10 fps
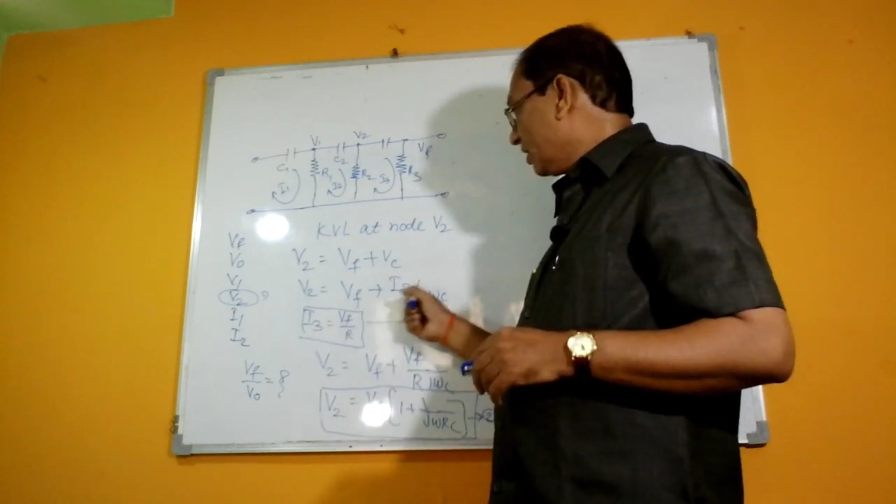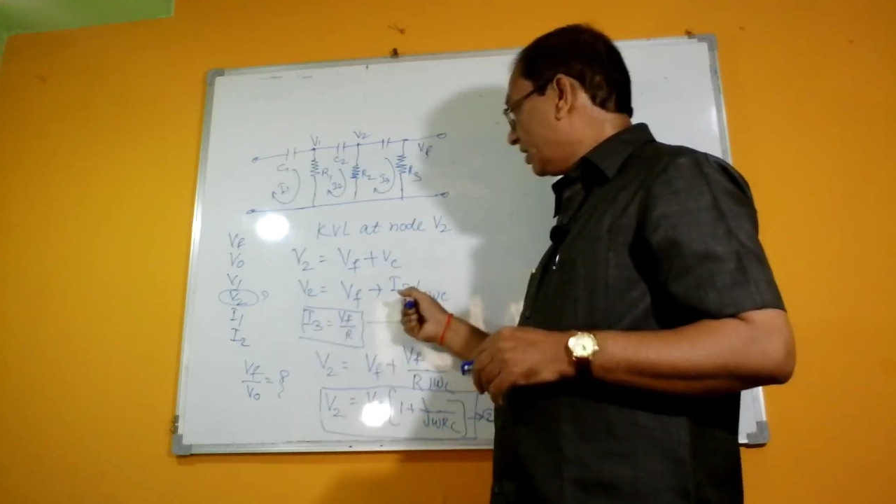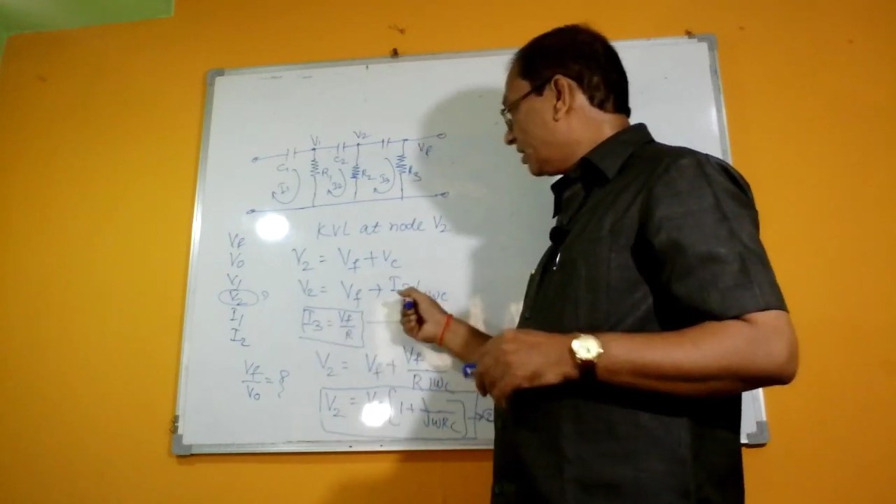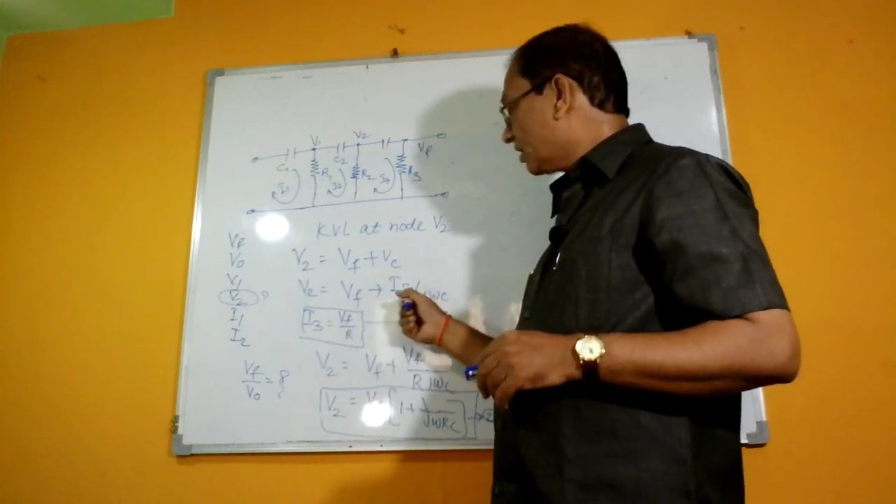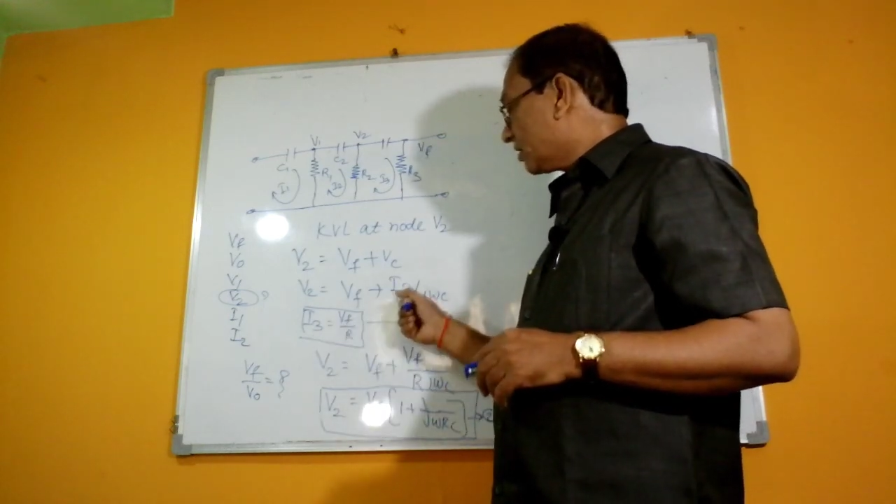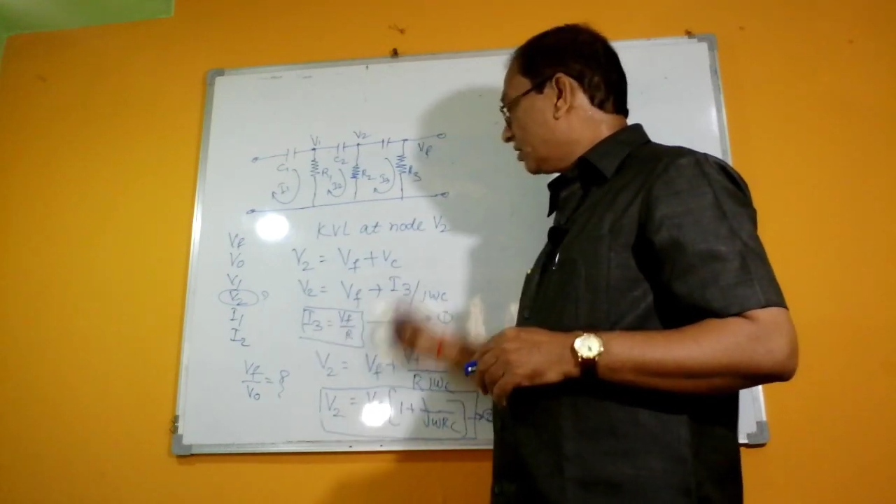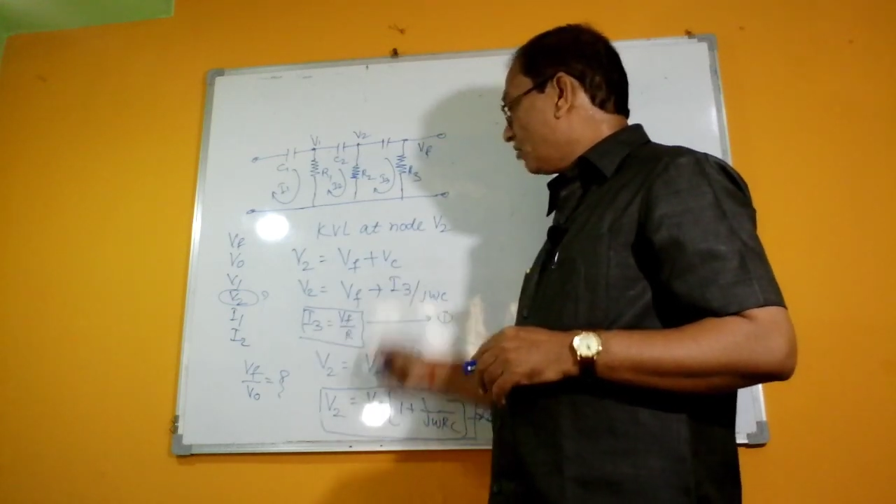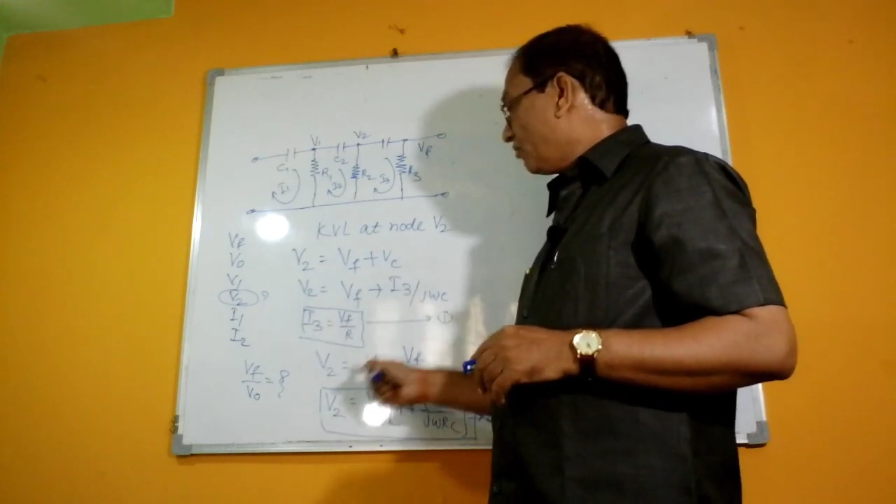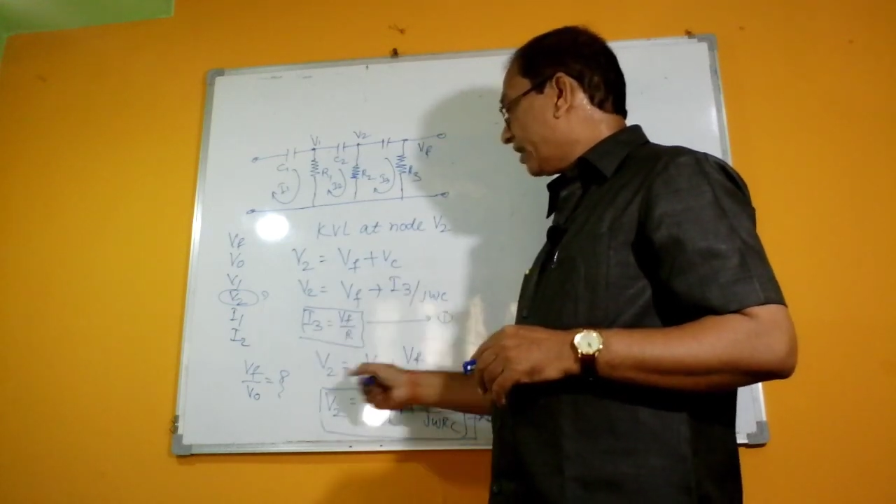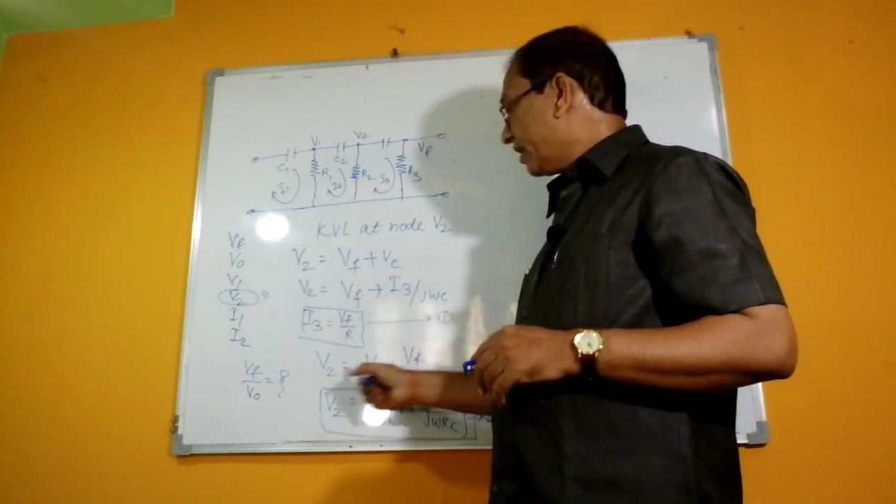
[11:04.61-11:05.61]
here,
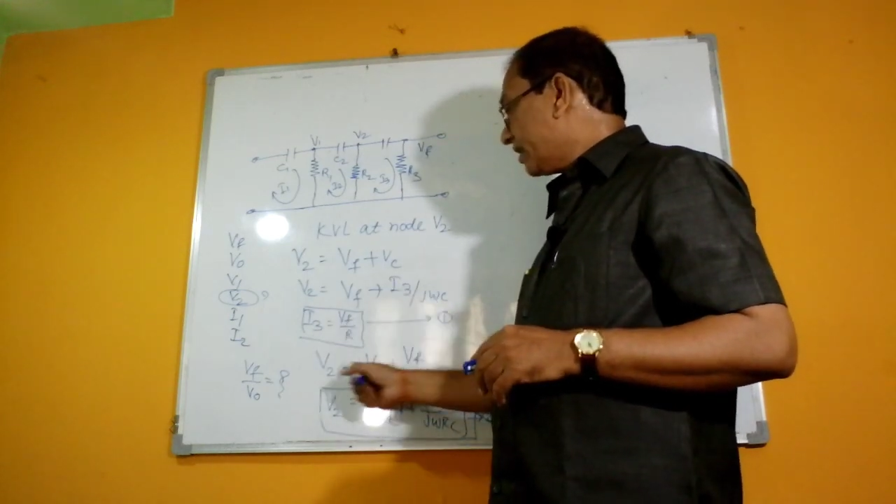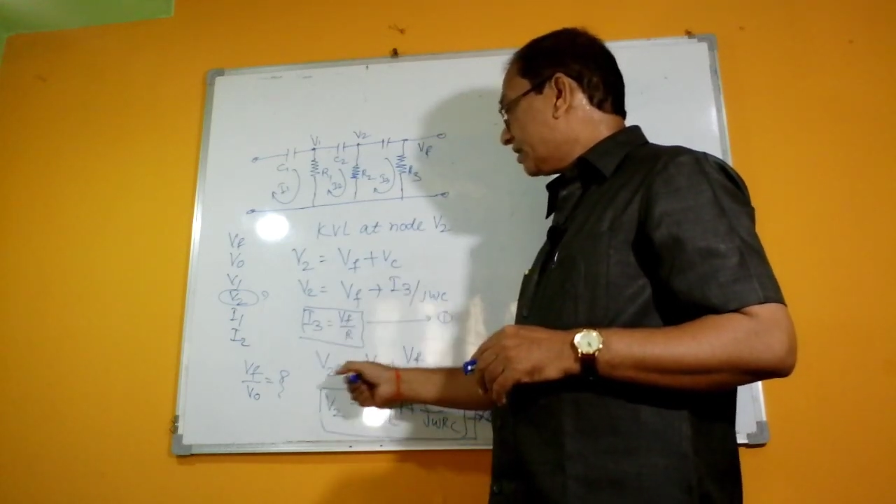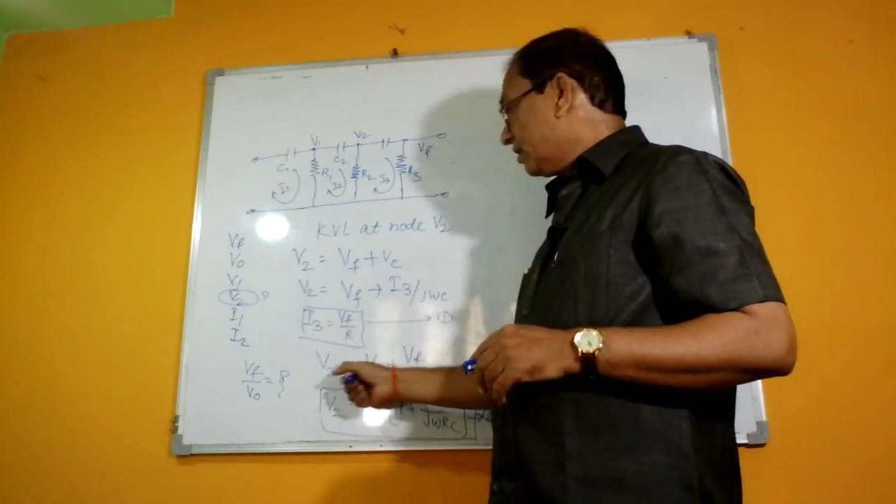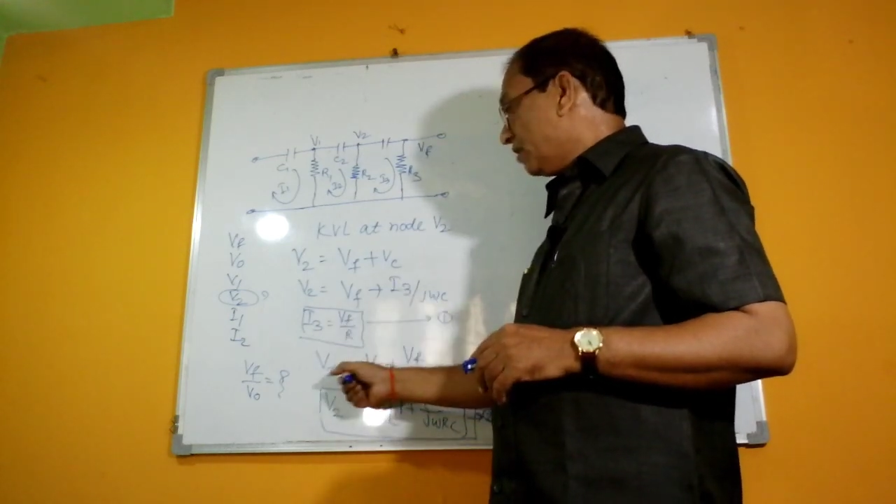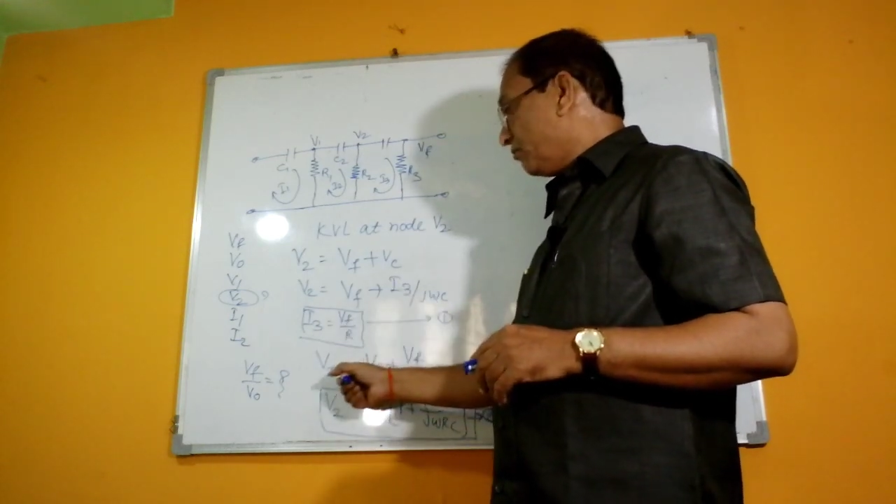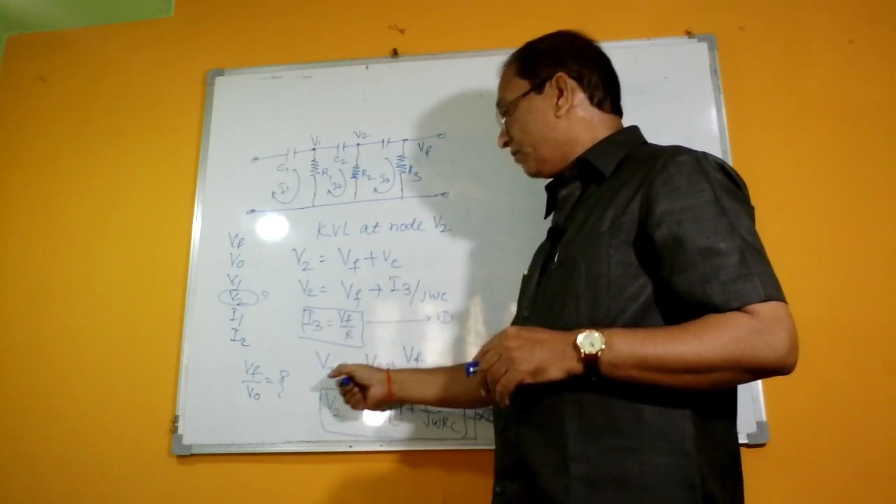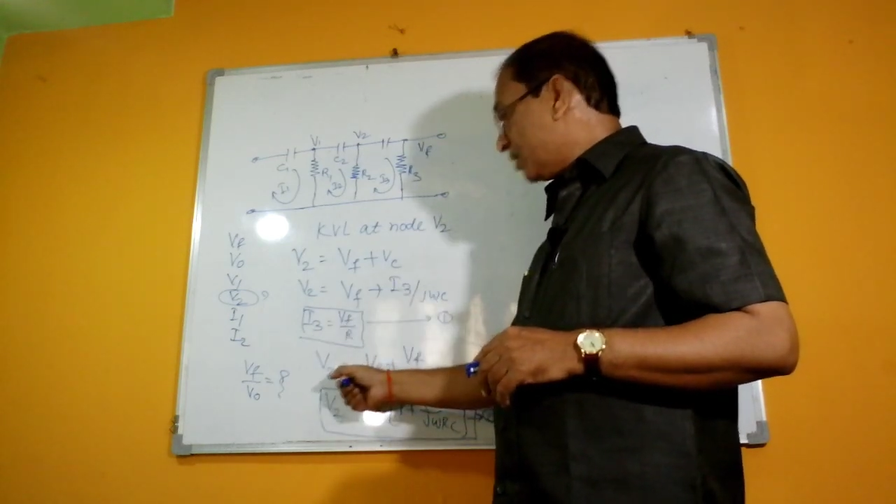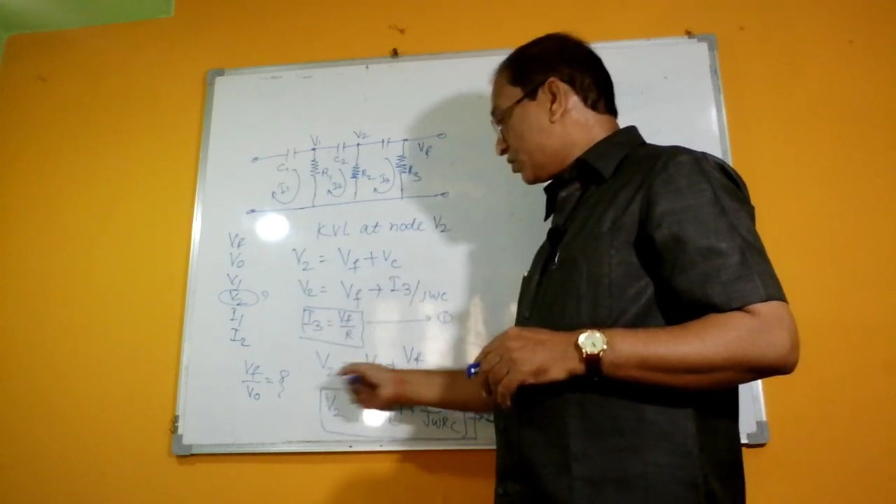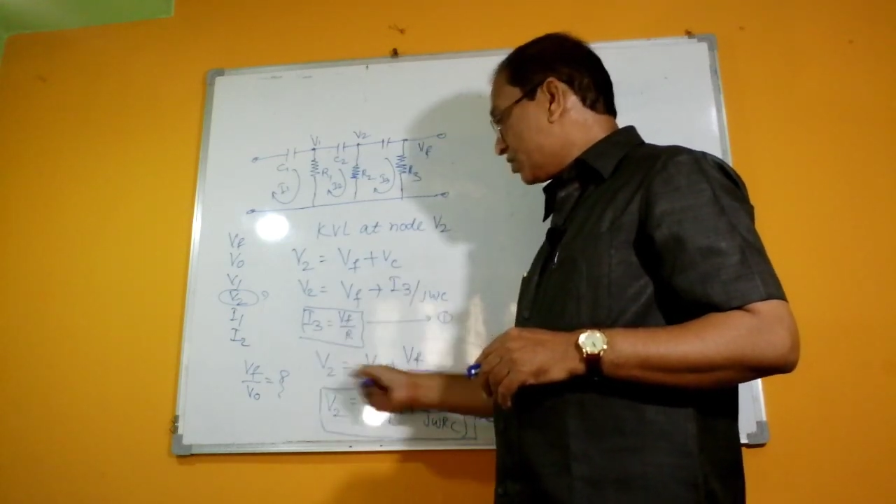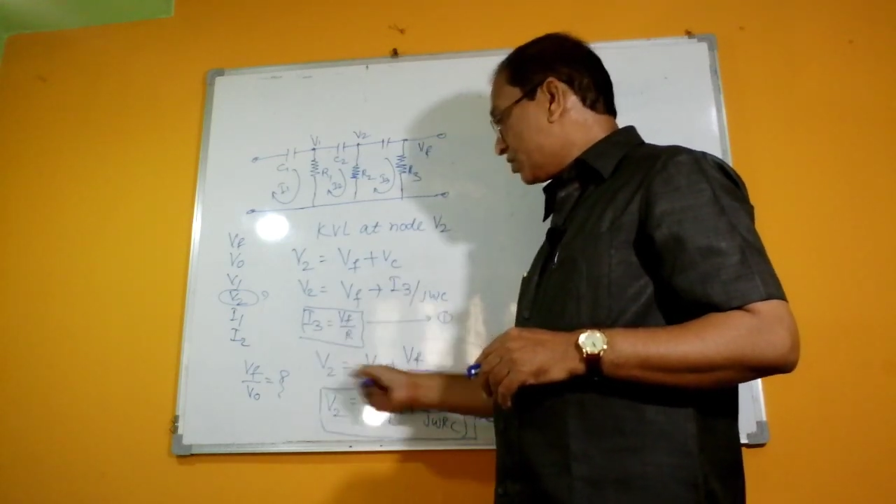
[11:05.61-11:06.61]
we get
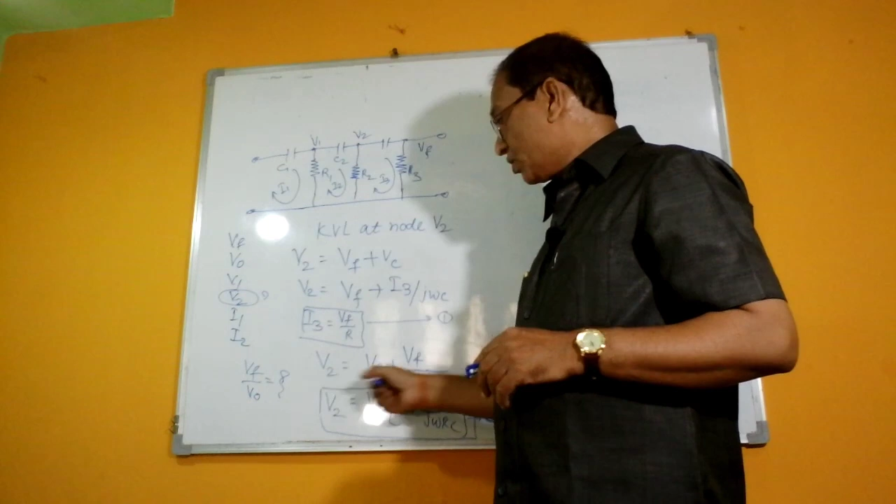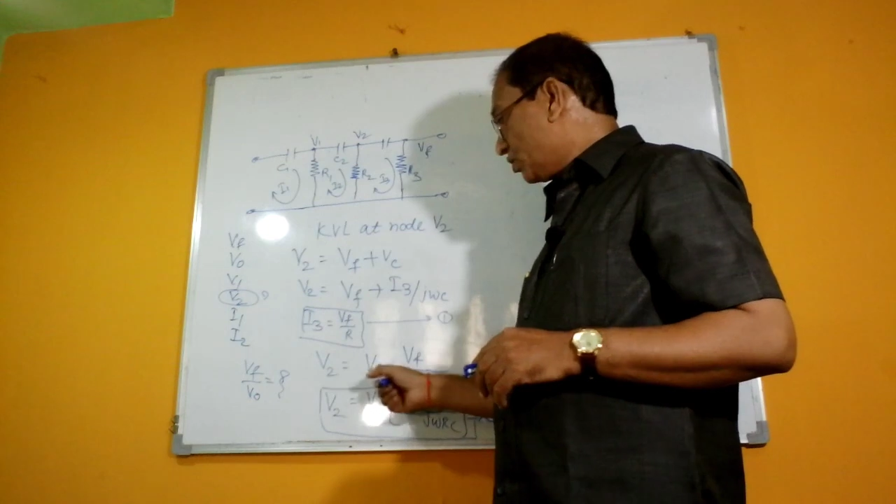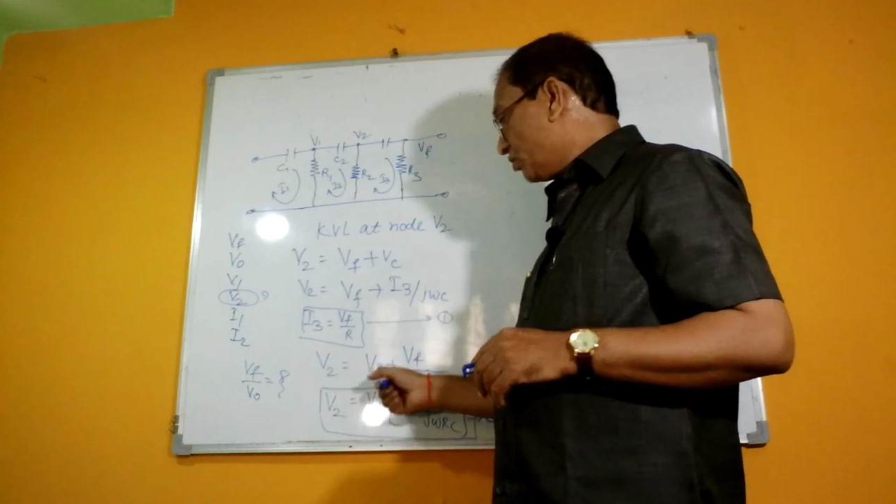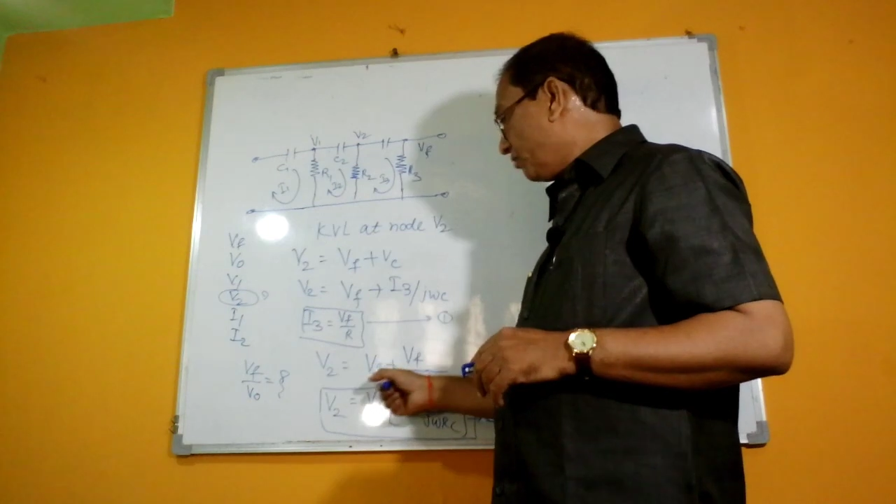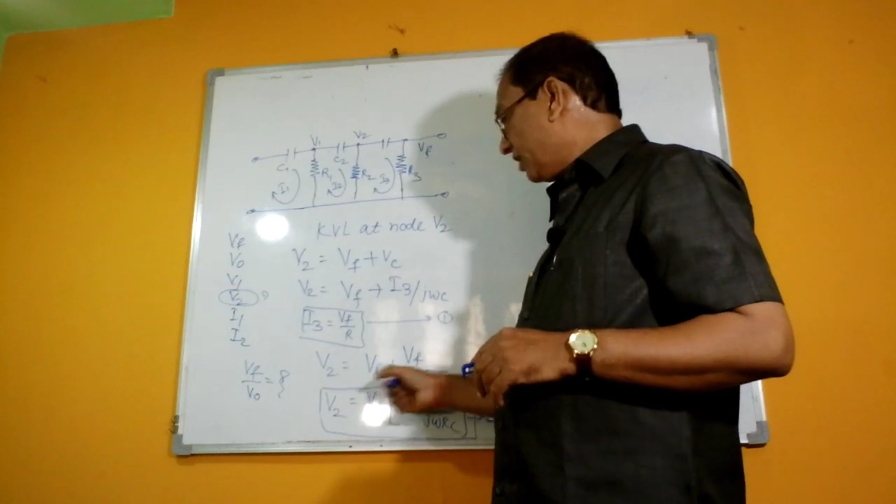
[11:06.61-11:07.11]
V2 is equal to